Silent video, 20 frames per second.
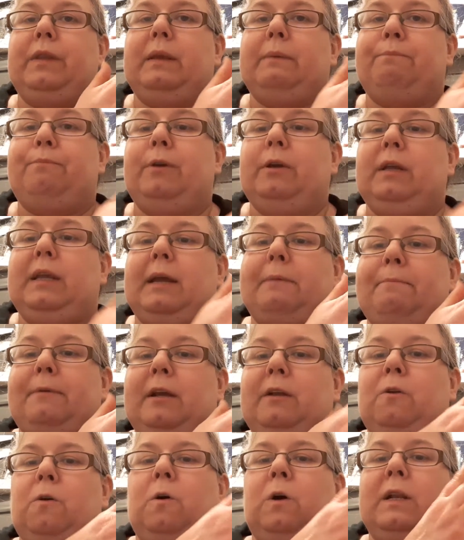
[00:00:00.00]
put your
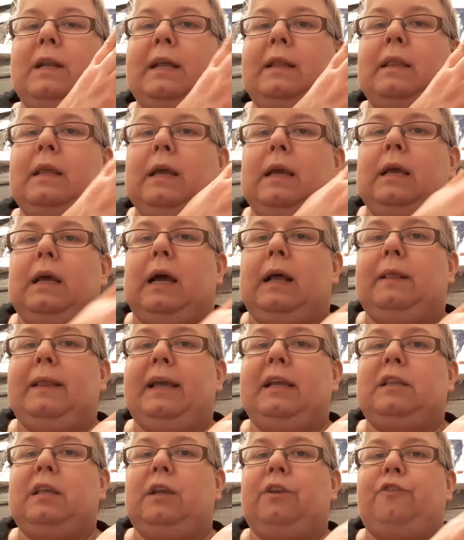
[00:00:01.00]
print on and
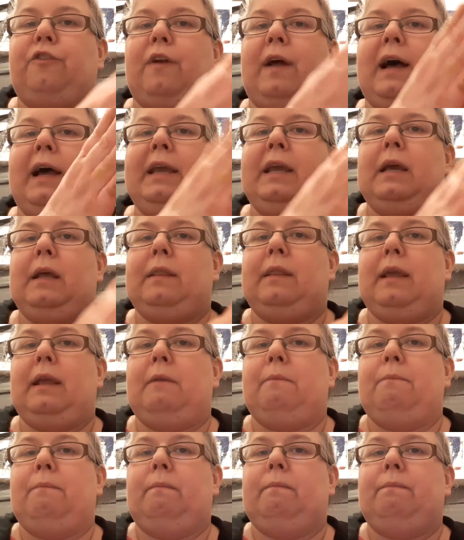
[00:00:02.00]
let it dry, and
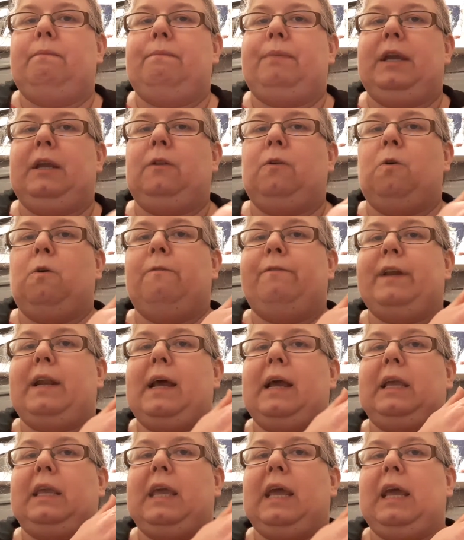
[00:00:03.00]
then paint over
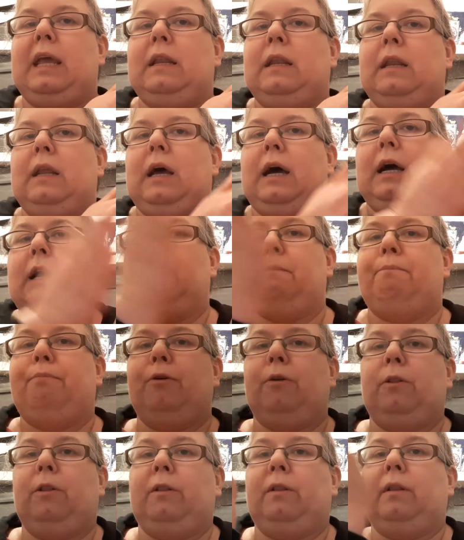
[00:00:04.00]
it again and
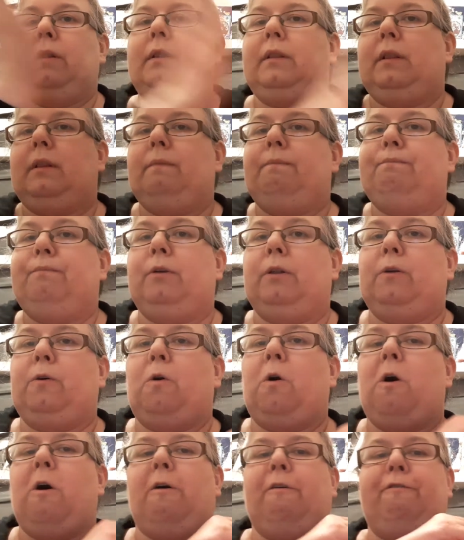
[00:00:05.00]
pull it
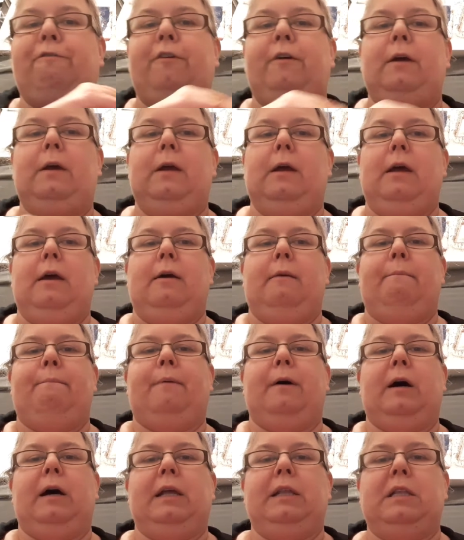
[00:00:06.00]
off.
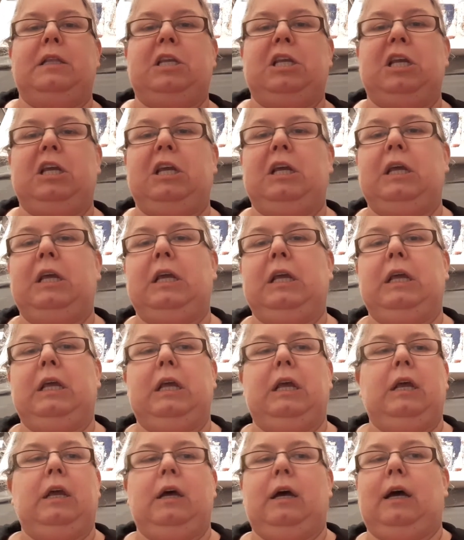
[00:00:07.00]
But
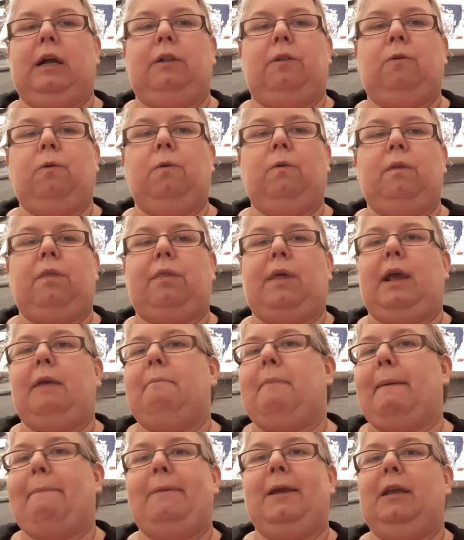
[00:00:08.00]
I don't think
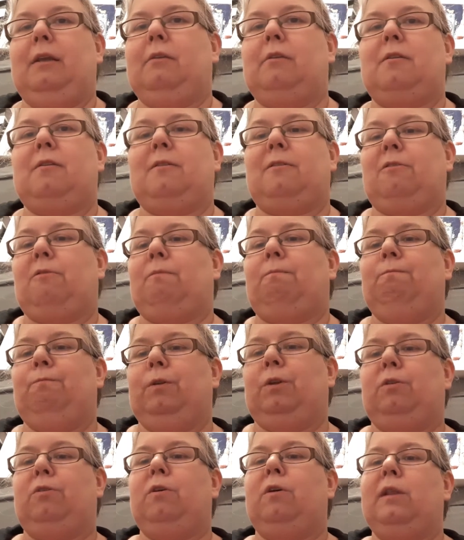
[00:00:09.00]
my paints
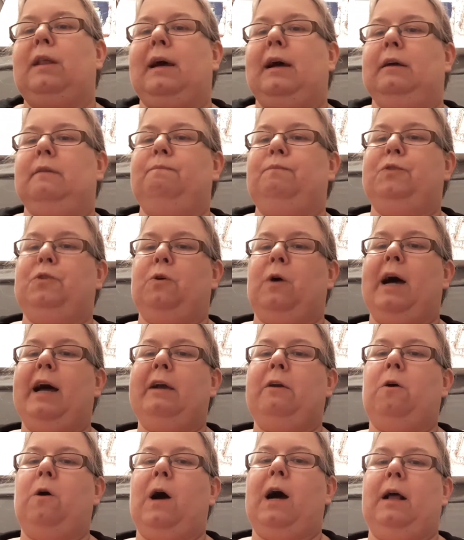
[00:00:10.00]
would do that. So I
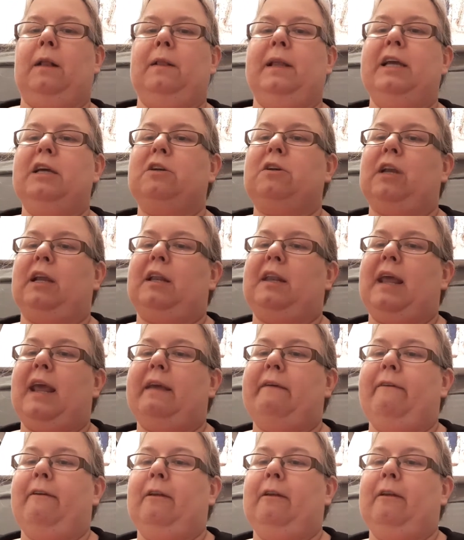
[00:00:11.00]
got a layered effect